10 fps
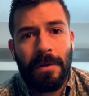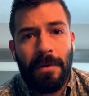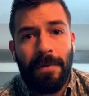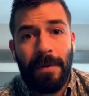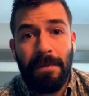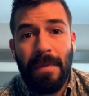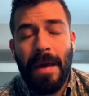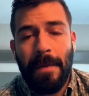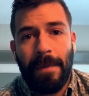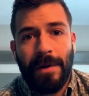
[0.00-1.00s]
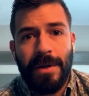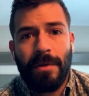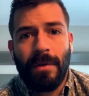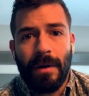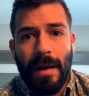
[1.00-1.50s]
So for me
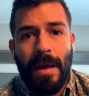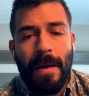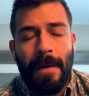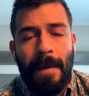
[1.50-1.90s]
particularly,